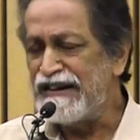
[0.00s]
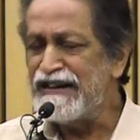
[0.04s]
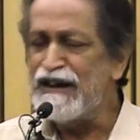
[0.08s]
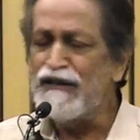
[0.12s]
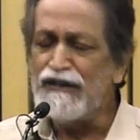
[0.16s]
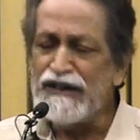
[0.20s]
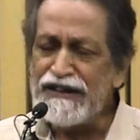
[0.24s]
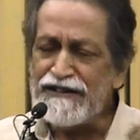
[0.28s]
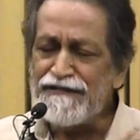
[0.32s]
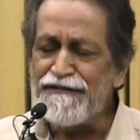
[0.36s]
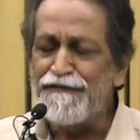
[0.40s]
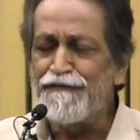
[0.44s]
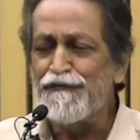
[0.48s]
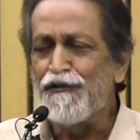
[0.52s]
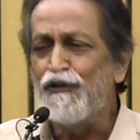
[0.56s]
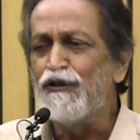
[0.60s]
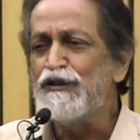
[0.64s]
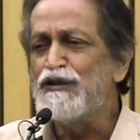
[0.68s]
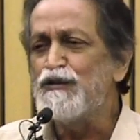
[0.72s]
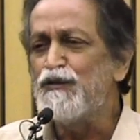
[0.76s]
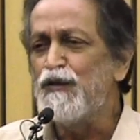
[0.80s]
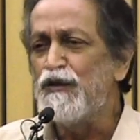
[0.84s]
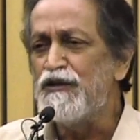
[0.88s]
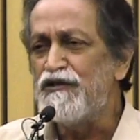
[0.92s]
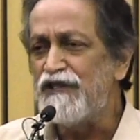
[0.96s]
Now, this, of
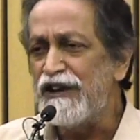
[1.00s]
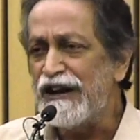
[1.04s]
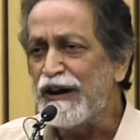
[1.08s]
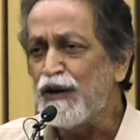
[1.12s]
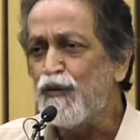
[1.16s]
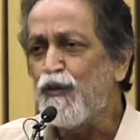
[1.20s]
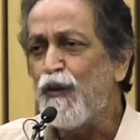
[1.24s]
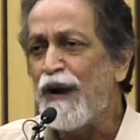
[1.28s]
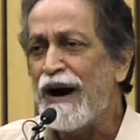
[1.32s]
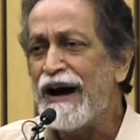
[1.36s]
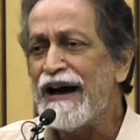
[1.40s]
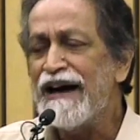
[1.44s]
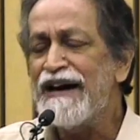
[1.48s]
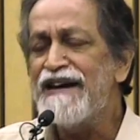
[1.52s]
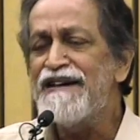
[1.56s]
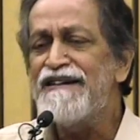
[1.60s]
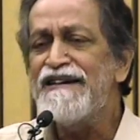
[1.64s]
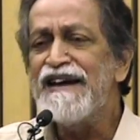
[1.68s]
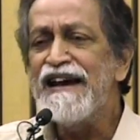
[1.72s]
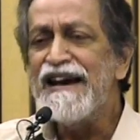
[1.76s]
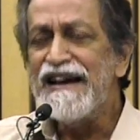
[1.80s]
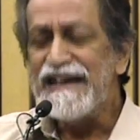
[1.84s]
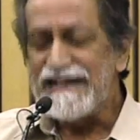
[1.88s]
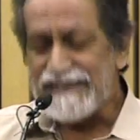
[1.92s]
course, would require